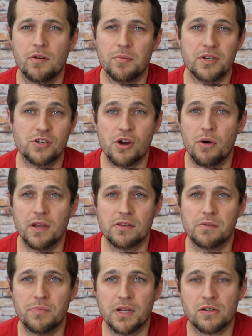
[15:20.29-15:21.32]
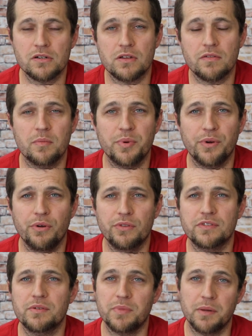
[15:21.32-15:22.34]
we've been showing some pictures of the booth,
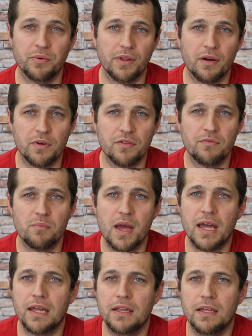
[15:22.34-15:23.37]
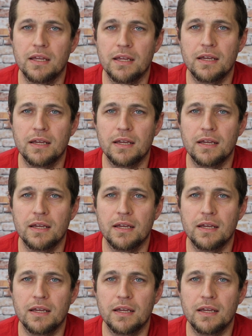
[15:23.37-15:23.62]
some people that we've met